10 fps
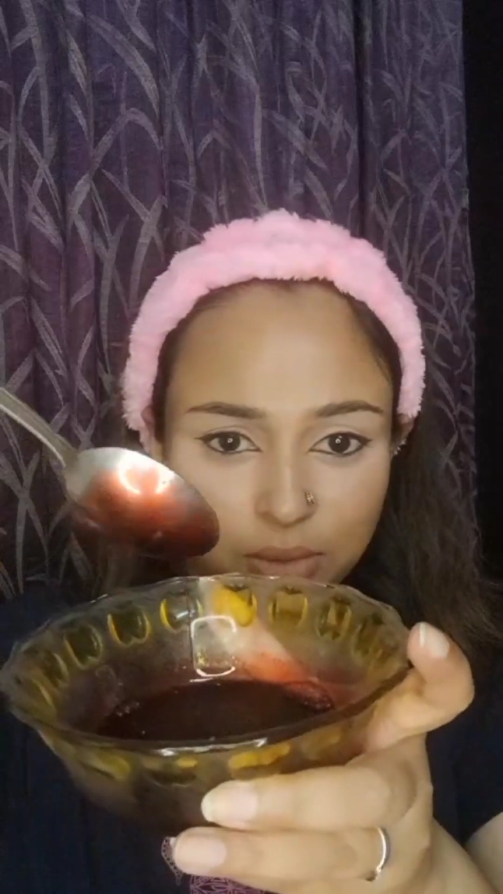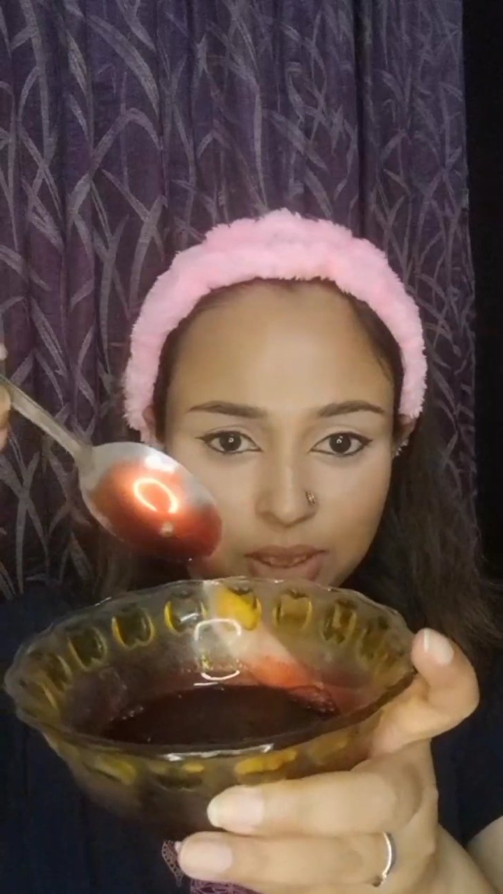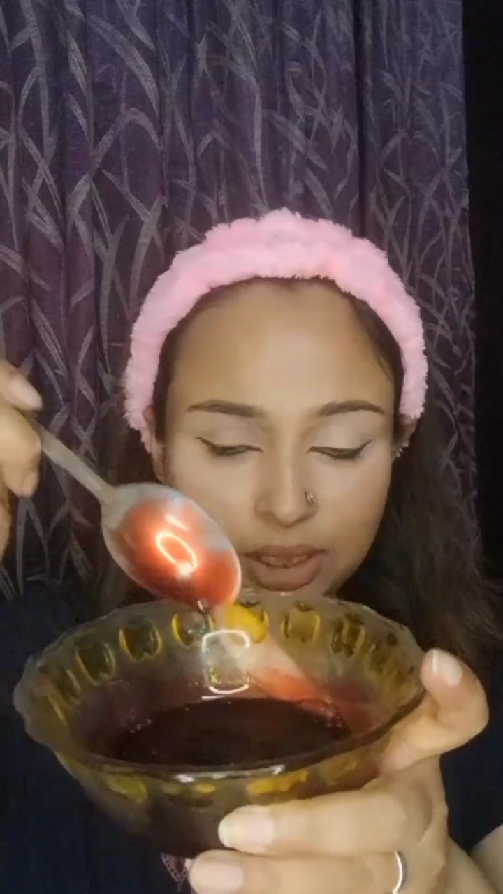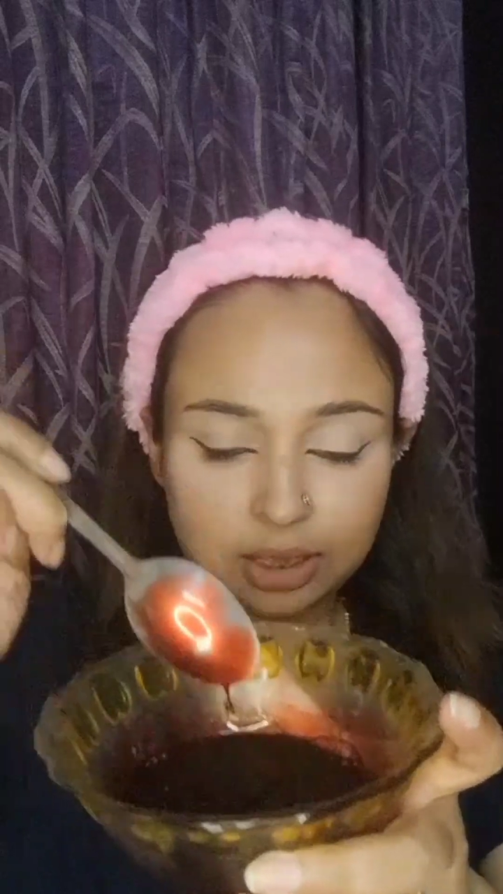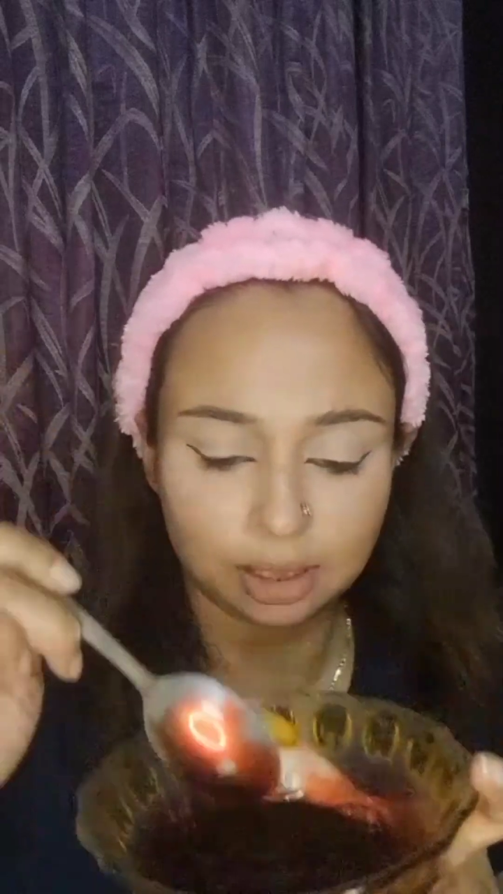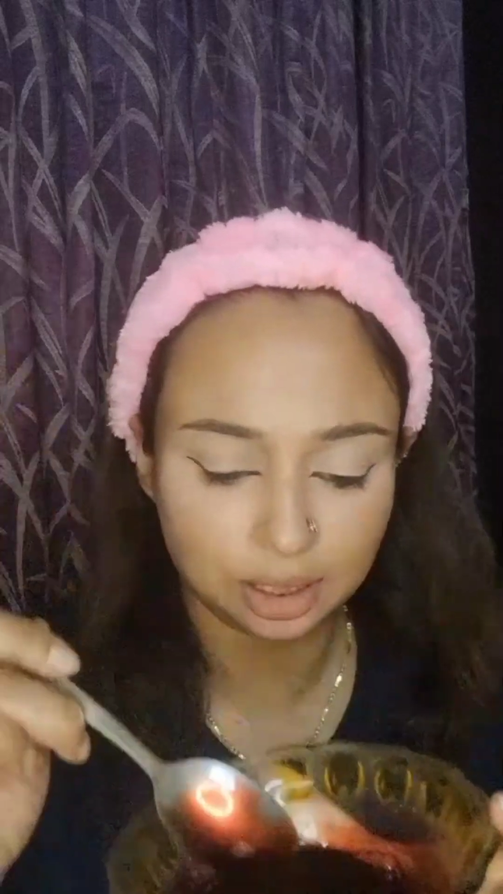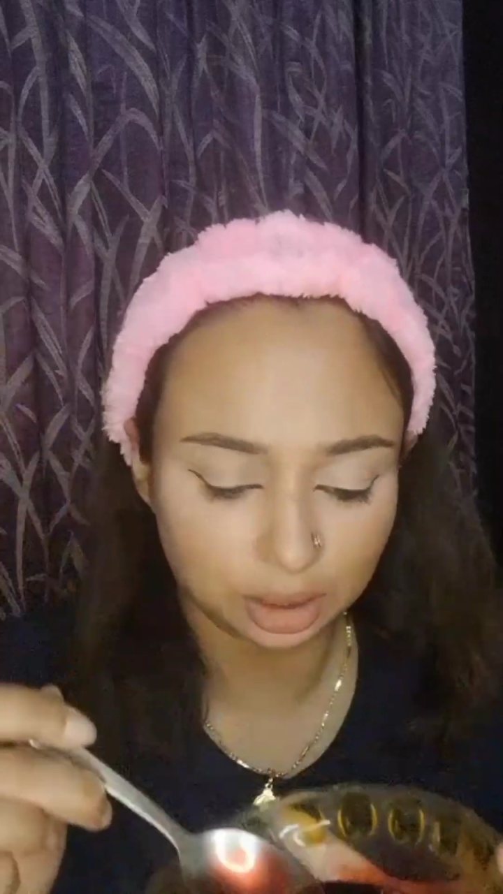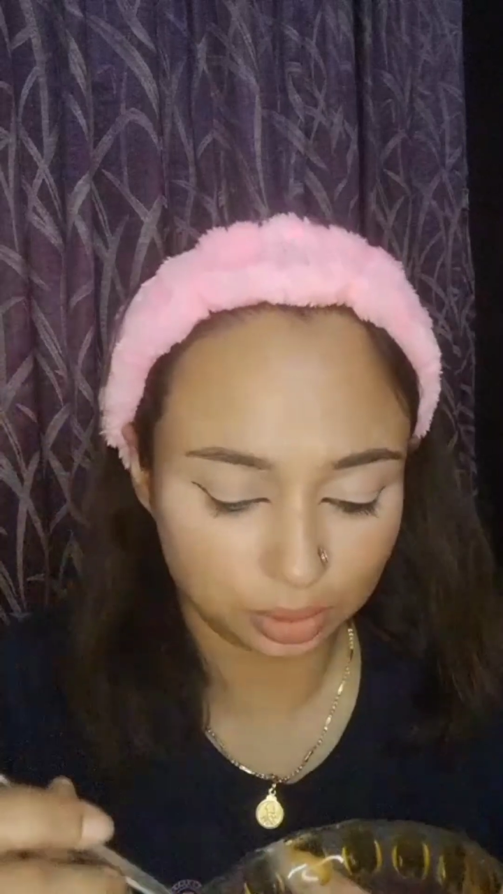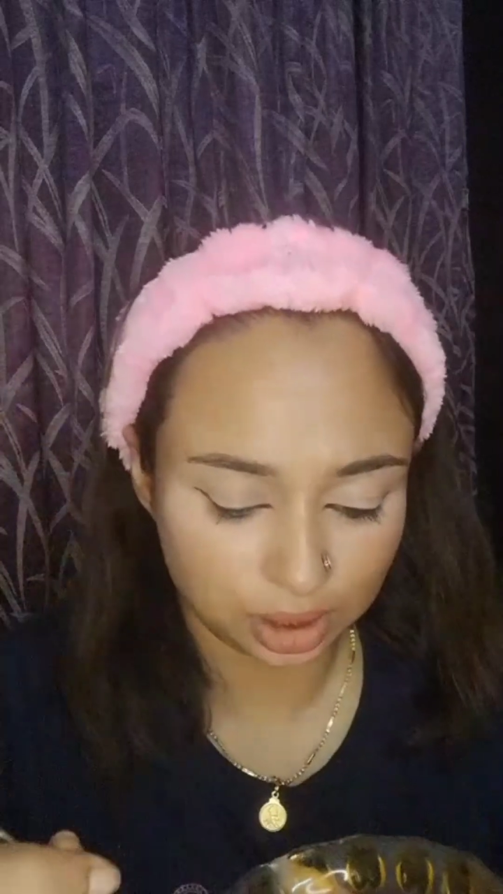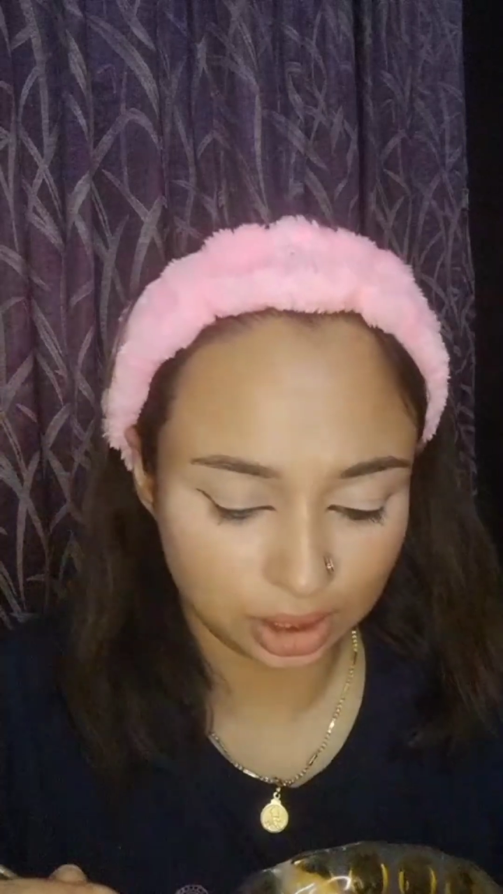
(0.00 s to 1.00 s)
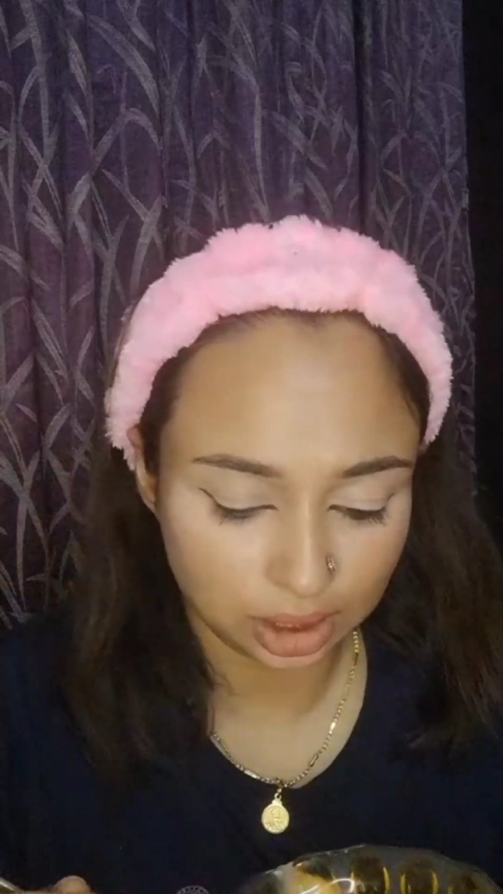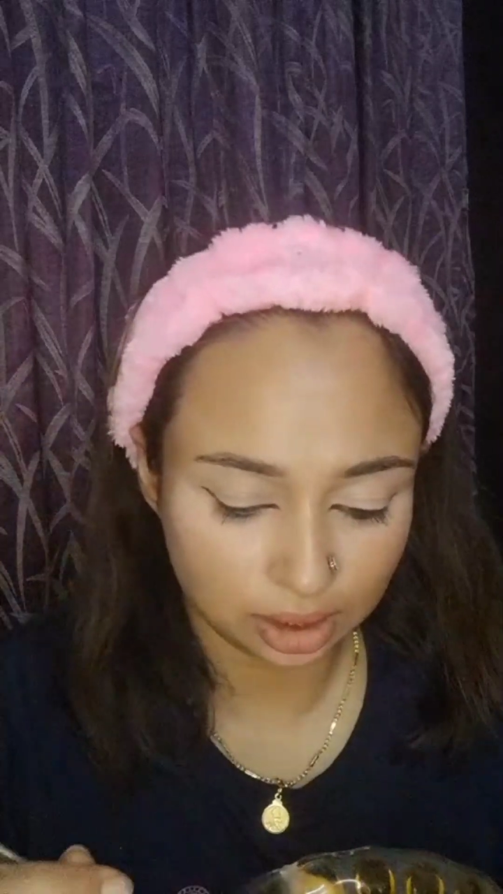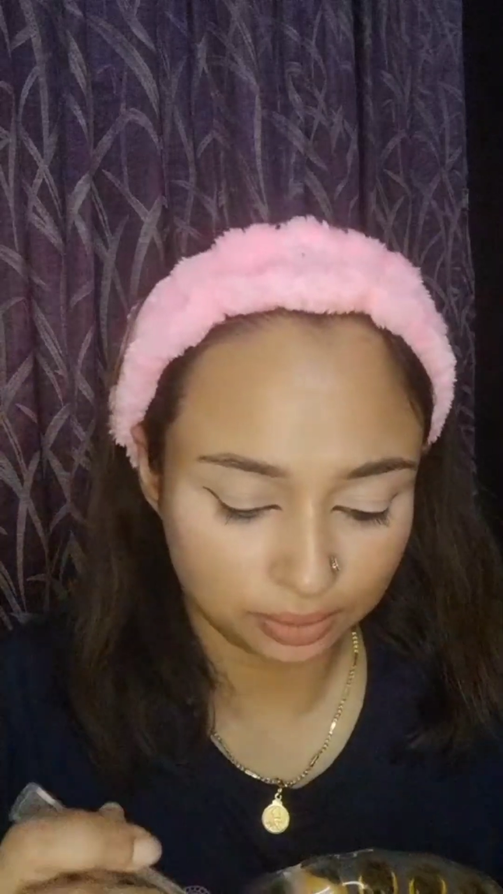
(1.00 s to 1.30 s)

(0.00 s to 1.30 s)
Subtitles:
quite liquidy,